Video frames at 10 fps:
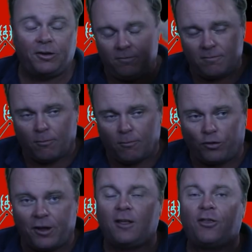more than
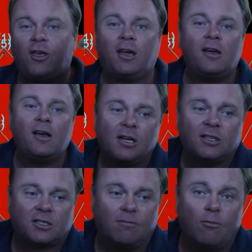anything
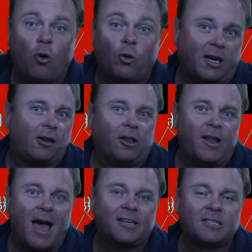some more technical
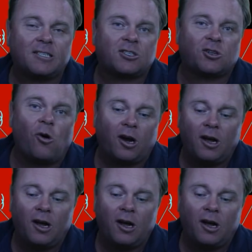analysis talk.